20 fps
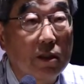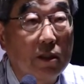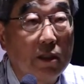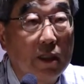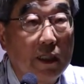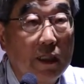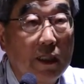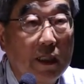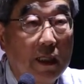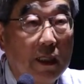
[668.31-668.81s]

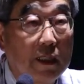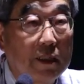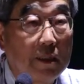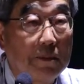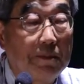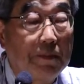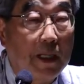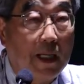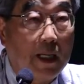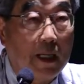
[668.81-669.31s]
India,
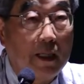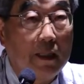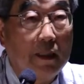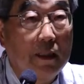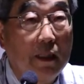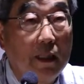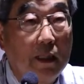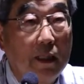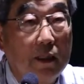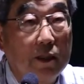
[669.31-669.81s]
Japan,
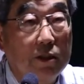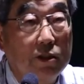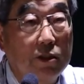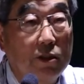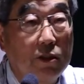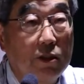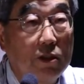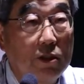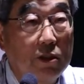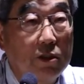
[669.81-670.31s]

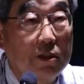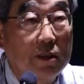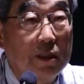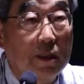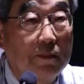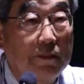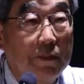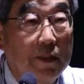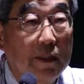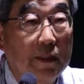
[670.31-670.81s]
through the
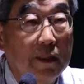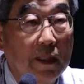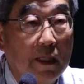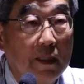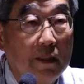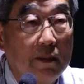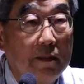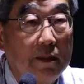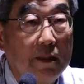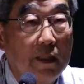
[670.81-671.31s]

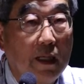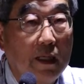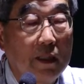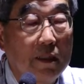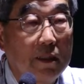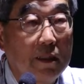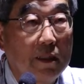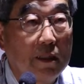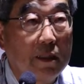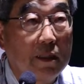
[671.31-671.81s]
Bergen and